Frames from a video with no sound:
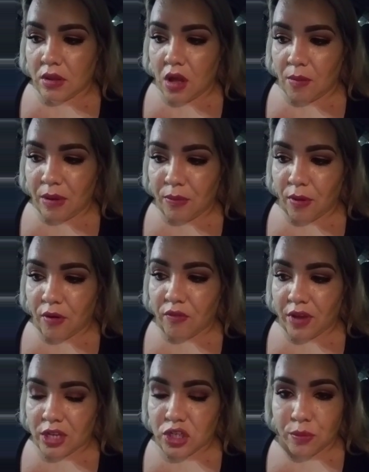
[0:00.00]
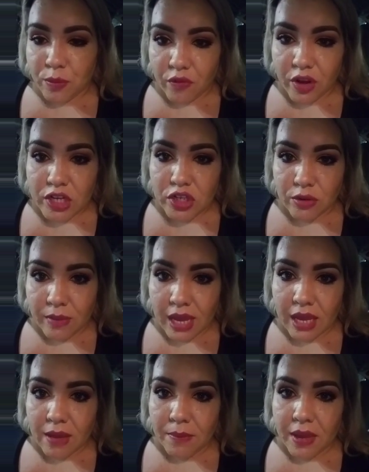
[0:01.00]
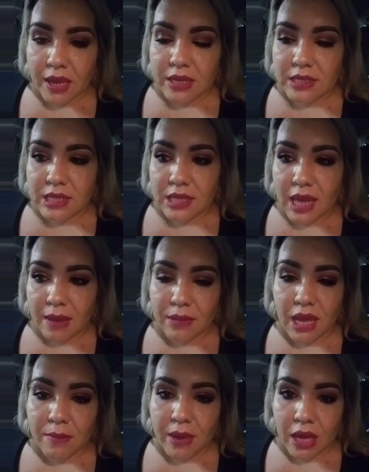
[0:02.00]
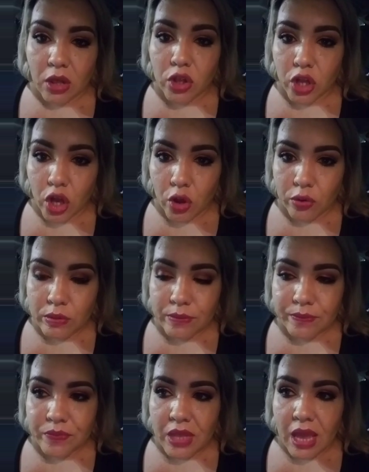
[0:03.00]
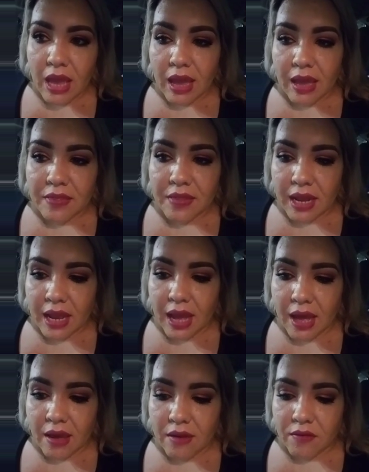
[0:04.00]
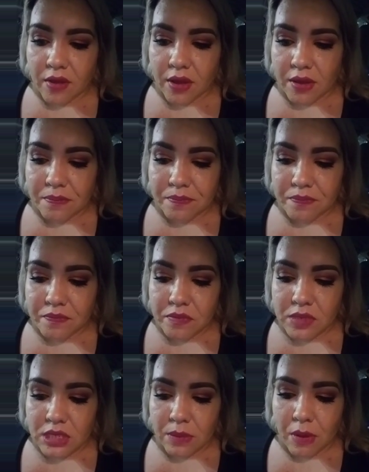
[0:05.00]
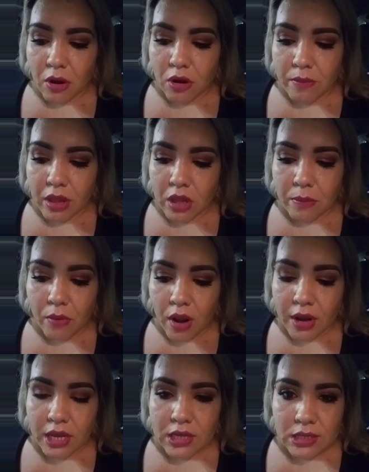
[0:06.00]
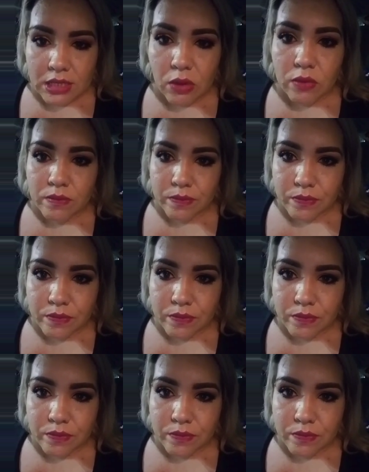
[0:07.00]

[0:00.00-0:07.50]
all my professional makeup is LimeLight by Alcone. And then I have, some Mirabella products still.